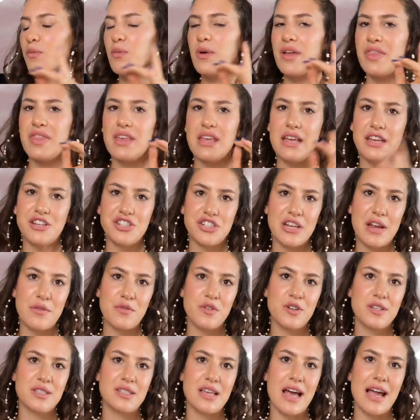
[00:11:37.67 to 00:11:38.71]
with each and
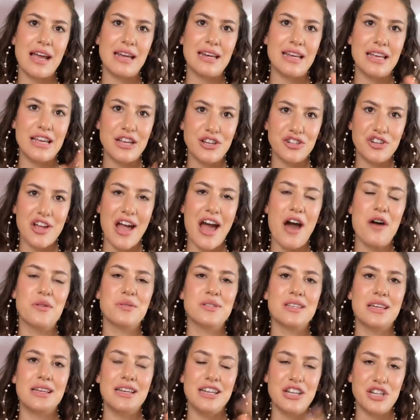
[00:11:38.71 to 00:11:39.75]
every sign, each
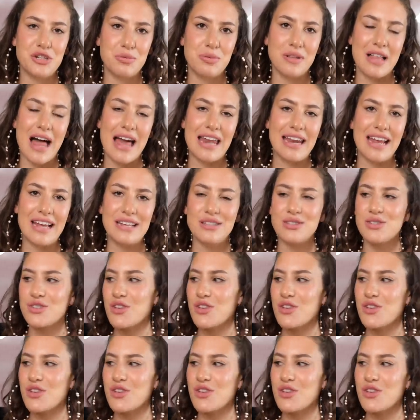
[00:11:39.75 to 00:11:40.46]
house, and each planet.